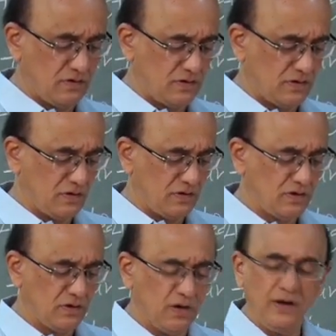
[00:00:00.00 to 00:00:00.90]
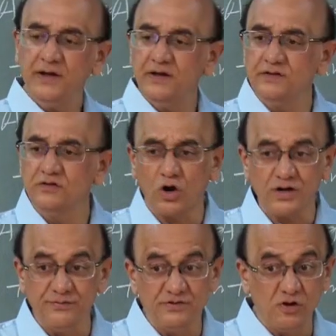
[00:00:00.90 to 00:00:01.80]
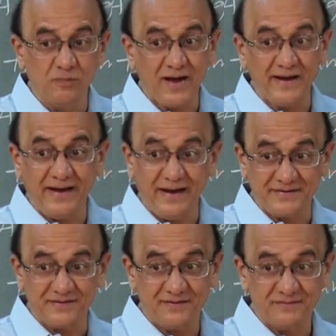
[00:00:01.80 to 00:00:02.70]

uh, not divisible by 8.